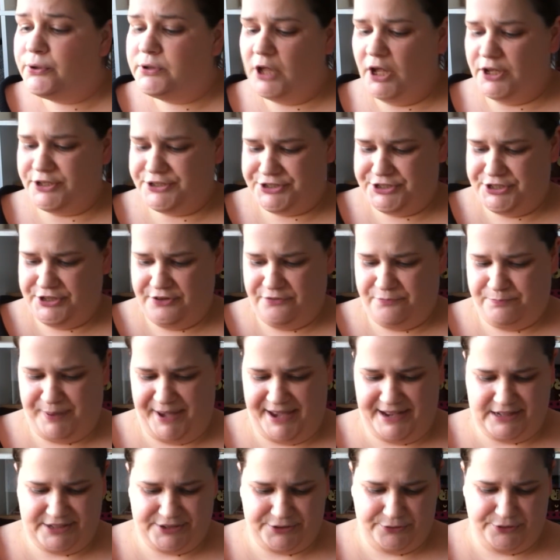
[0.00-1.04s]
Lots of
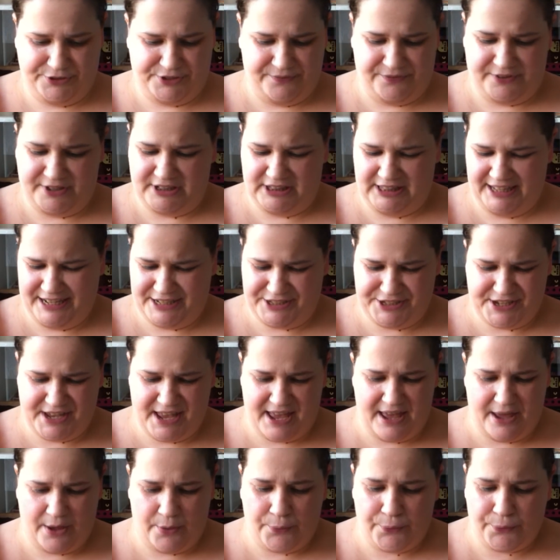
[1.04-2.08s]
pixels of
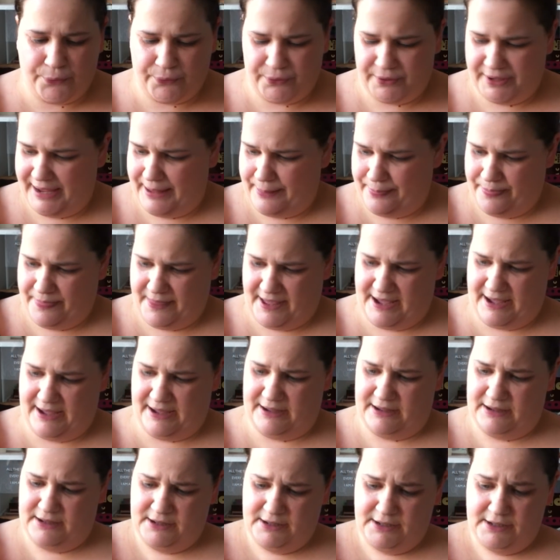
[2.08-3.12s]
glitter in
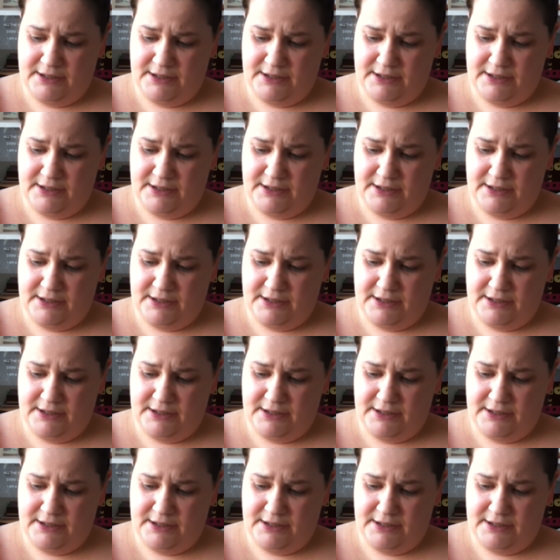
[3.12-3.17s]
that.